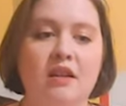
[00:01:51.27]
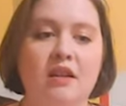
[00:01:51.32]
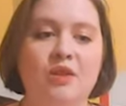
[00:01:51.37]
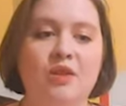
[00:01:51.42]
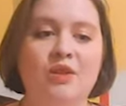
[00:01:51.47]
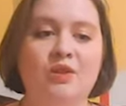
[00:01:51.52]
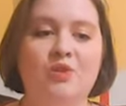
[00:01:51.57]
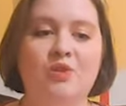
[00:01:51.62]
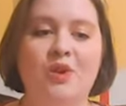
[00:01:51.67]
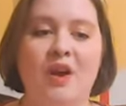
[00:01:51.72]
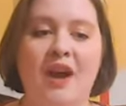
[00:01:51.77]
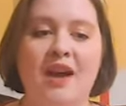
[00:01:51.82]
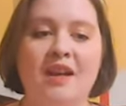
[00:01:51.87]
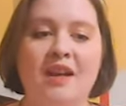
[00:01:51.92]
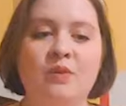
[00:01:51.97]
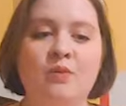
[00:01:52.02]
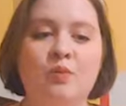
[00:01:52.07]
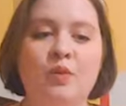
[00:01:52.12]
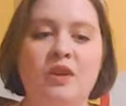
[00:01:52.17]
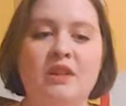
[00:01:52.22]
The
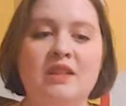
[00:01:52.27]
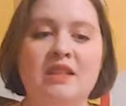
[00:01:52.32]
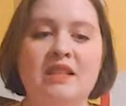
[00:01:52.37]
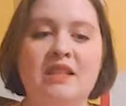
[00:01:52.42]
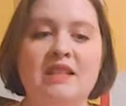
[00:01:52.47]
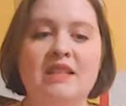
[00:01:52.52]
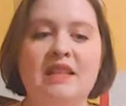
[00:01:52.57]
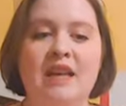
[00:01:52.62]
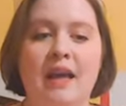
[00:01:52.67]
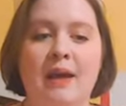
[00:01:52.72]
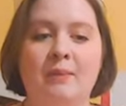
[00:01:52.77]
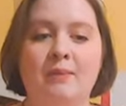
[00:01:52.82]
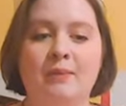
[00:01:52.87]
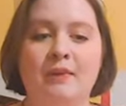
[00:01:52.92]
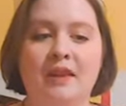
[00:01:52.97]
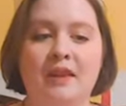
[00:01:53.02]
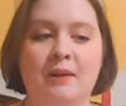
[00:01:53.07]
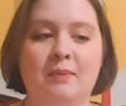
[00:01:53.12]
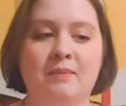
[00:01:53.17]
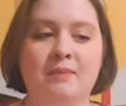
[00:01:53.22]
dragon was his
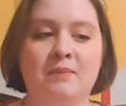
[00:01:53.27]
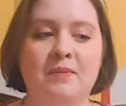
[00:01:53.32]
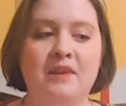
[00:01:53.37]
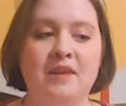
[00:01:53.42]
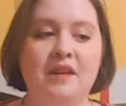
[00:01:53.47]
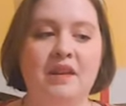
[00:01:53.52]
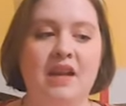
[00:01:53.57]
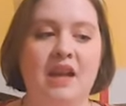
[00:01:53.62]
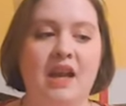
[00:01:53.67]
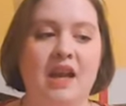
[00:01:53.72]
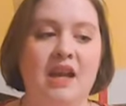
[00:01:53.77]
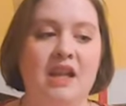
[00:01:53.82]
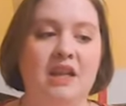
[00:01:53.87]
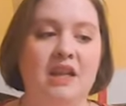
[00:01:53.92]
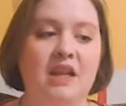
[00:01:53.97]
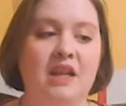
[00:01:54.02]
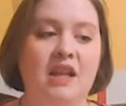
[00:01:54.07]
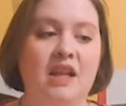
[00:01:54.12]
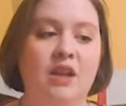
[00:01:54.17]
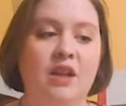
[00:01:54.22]
emblem,
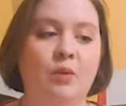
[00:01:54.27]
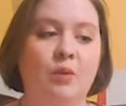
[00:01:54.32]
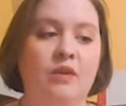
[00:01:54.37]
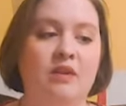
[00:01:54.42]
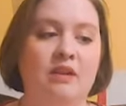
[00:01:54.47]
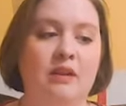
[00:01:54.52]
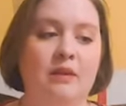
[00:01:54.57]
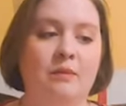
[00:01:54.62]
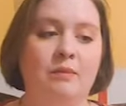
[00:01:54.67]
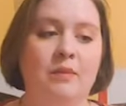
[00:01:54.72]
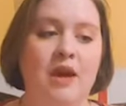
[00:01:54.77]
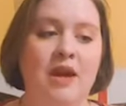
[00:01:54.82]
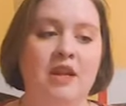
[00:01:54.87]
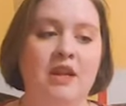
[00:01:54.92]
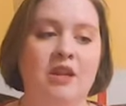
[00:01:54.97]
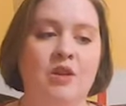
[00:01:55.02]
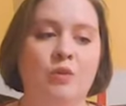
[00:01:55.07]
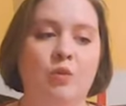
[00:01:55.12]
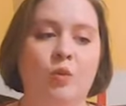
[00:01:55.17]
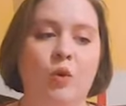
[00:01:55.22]
and he was a
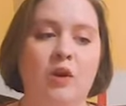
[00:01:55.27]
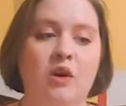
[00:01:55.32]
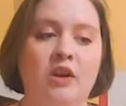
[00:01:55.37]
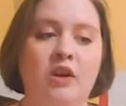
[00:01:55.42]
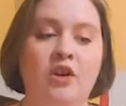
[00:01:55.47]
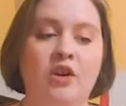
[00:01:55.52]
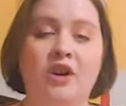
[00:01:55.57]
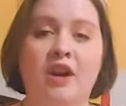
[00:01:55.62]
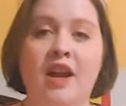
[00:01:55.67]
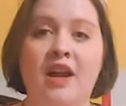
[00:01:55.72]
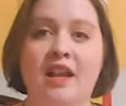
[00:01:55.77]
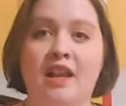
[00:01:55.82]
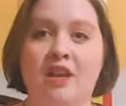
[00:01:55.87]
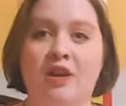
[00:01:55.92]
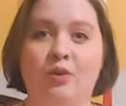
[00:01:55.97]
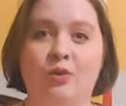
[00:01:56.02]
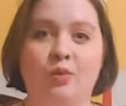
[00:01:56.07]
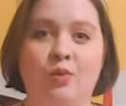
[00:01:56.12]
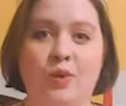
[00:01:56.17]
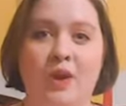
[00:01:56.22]
mighty warrior and a
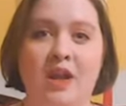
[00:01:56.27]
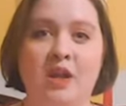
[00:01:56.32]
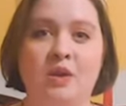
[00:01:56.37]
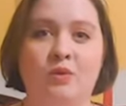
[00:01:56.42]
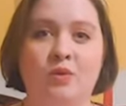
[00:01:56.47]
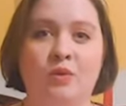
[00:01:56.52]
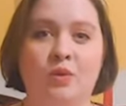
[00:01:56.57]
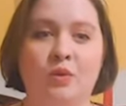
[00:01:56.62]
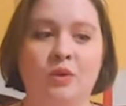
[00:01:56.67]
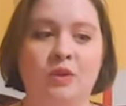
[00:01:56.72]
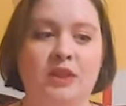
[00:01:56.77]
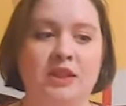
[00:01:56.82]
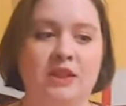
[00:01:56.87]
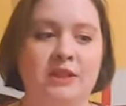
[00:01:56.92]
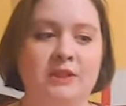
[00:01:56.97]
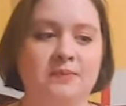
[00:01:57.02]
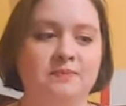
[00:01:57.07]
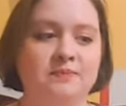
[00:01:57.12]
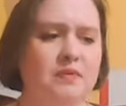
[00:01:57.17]
great ruler.